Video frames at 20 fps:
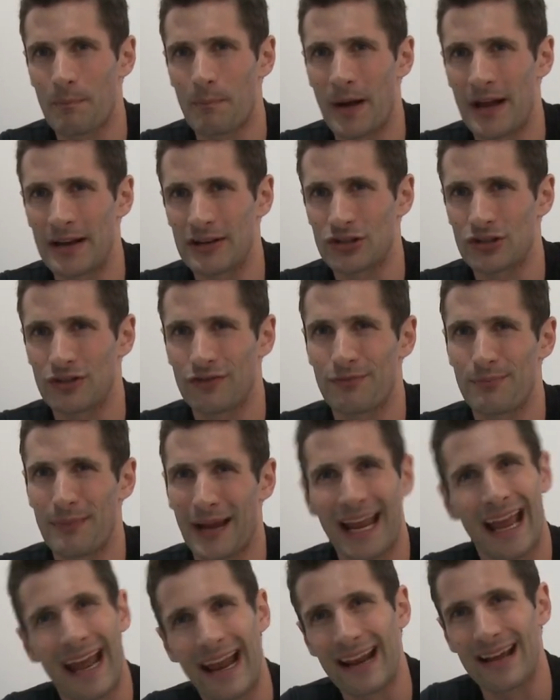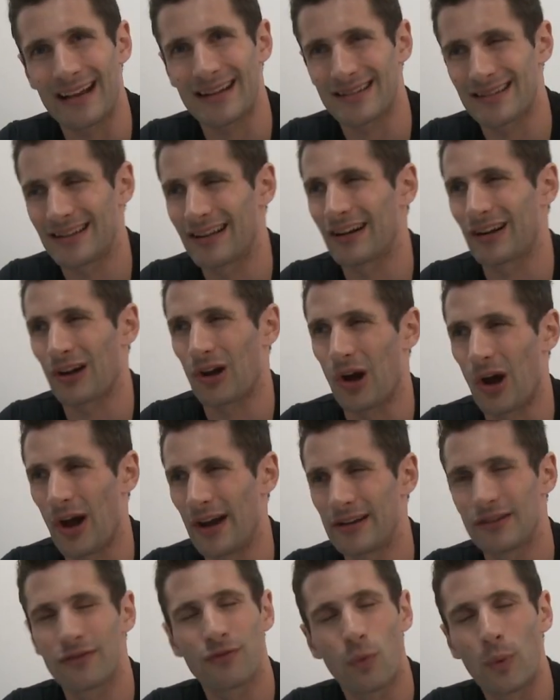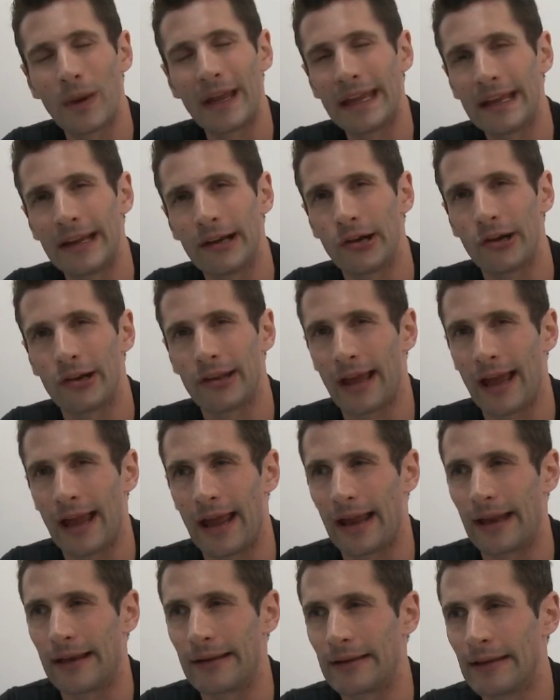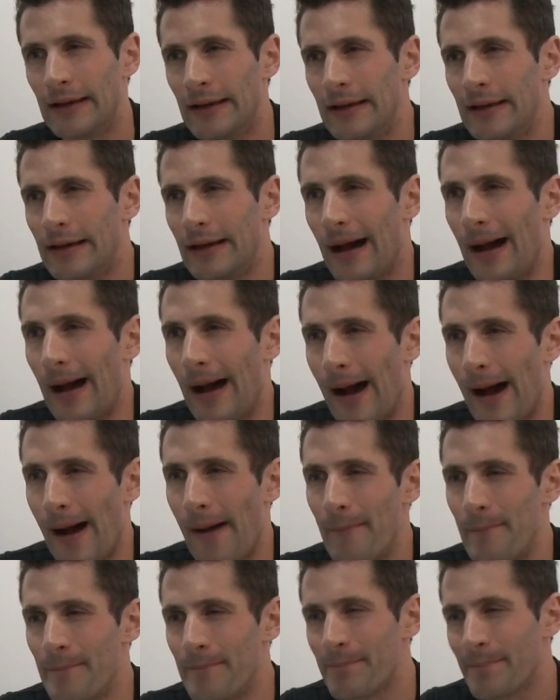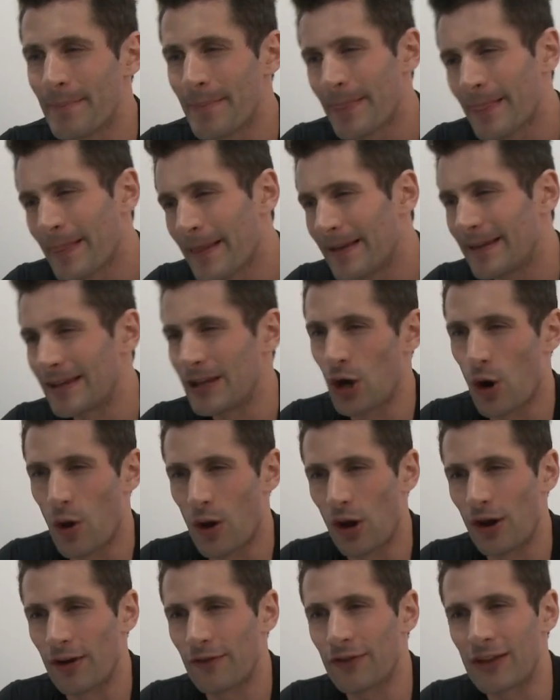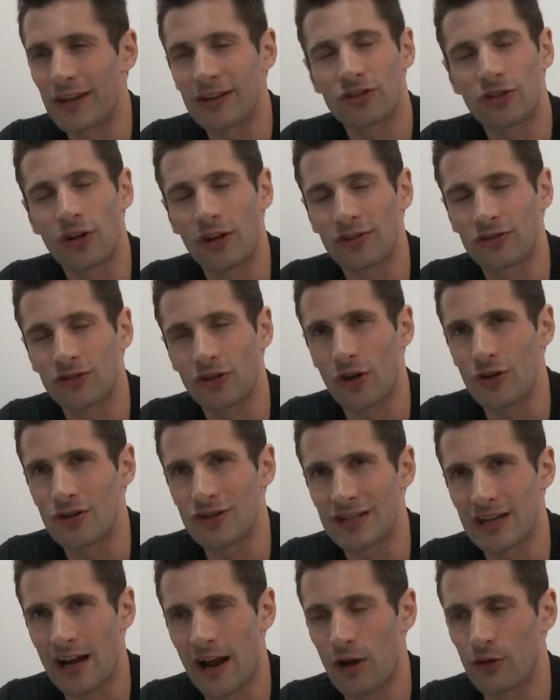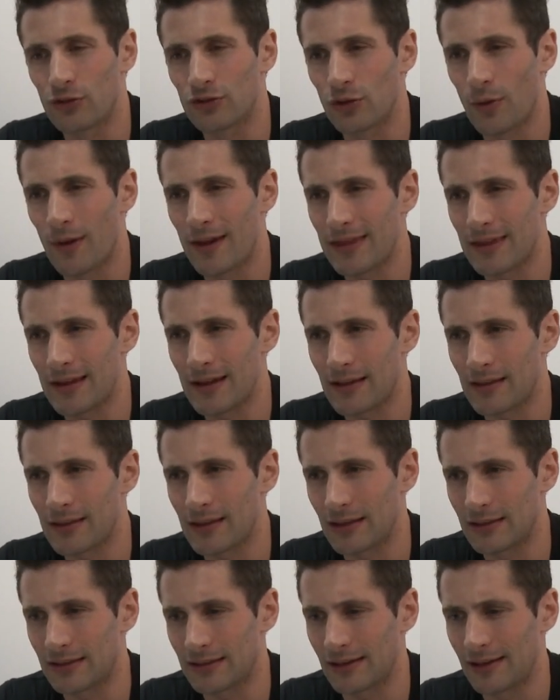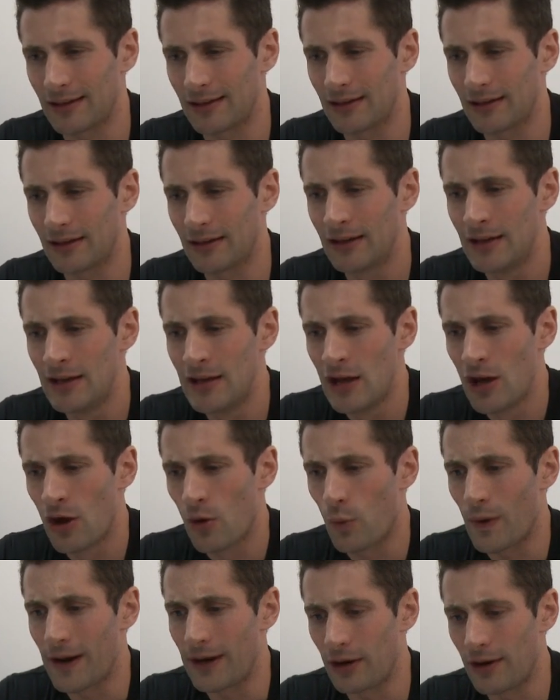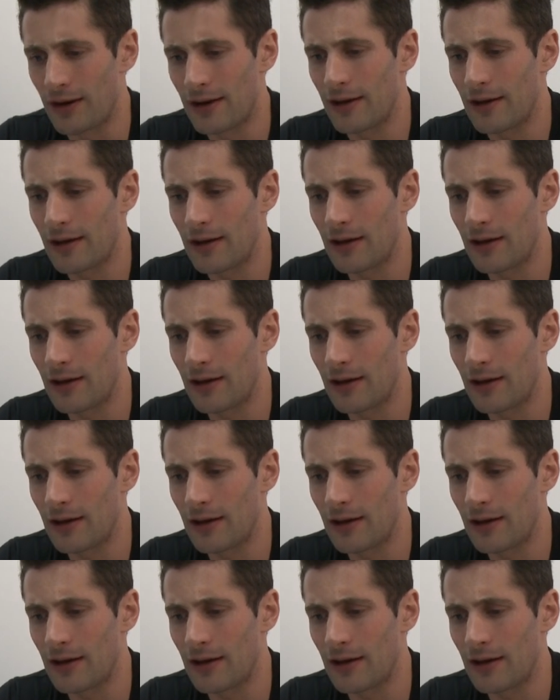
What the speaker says: bunch of mechanics that are kind of weird, and a lot of things just don't gel. So I think that we're in